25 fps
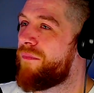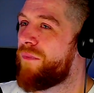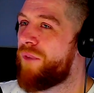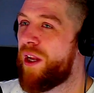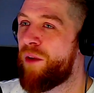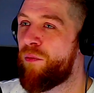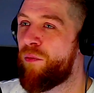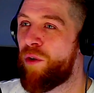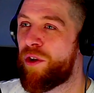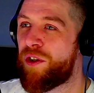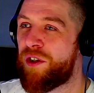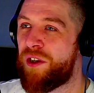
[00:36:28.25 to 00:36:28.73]

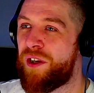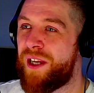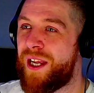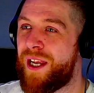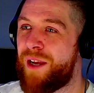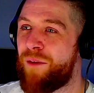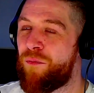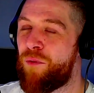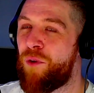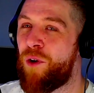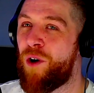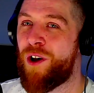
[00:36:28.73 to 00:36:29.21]
It wasn't,
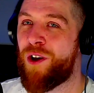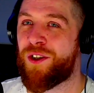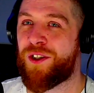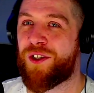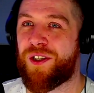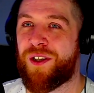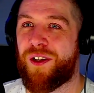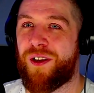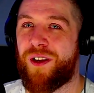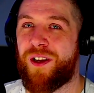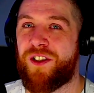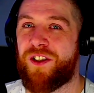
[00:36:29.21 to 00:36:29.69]
it
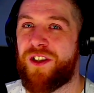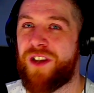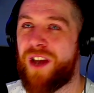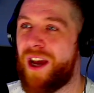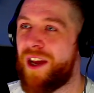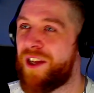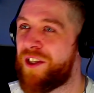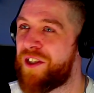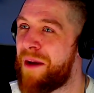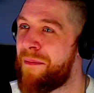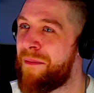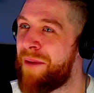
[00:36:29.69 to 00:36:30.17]
was
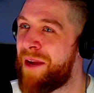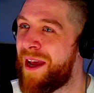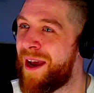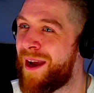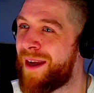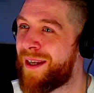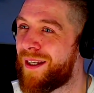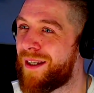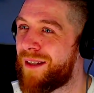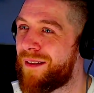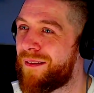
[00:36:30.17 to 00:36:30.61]
a Gemini.